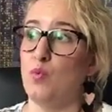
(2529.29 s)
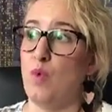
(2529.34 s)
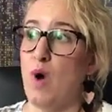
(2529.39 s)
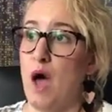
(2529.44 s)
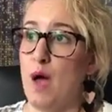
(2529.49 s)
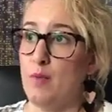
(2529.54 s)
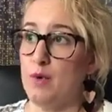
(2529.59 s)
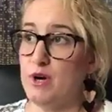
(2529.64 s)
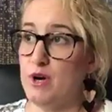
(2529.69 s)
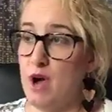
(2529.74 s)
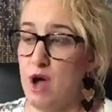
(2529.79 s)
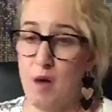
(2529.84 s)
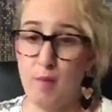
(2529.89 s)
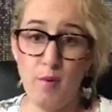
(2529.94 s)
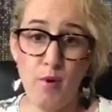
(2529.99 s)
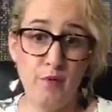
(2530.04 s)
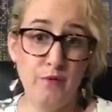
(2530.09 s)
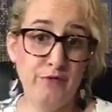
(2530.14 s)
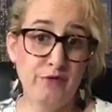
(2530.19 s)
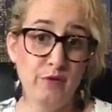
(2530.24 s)
I would
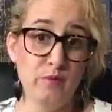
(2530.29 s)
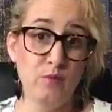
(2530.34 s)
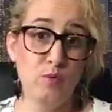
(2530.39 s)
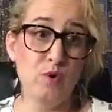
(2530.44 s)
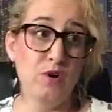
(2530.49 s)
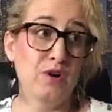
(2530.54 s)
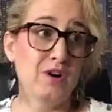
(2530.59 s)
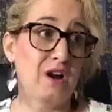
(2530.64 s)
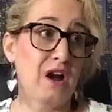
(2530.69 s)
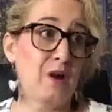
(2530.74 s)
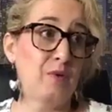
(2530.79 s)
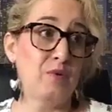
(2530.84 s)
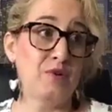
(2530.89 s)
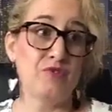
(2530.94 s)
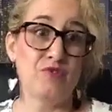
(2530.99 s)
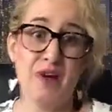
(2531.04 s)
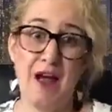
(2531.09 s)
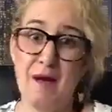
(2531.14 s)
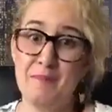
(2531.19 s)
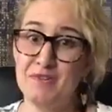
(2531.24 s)
come home from work, I would
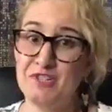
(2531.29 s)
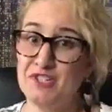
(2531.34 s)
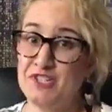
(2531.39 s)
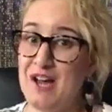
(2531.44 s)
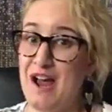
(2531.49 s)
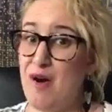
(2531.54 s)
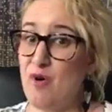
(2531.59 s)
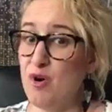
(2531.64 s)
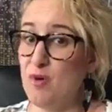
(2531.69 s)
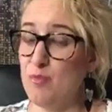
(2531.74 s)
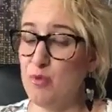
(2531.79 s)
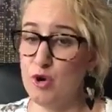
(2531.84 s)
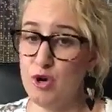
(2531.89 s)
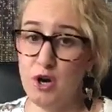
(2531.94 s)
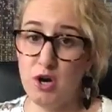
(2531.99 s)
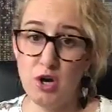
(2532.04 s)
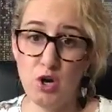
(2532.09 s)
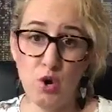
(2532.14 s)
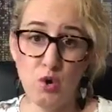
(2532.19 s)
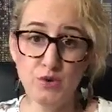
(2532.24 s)
grab a shower, put
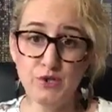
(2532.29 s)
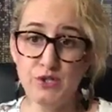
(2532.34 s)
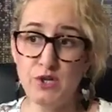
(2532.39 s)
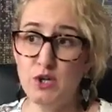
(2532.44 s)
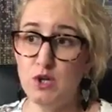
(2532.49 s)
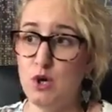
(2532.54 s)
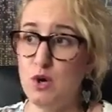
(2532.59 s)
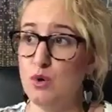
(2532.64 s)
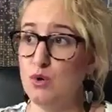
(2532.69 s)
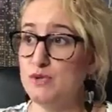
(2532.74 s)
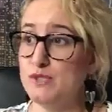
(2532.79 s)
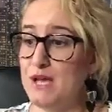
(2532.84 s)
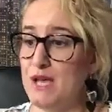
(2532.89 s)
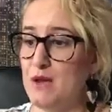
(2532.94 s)
on cozy clothes,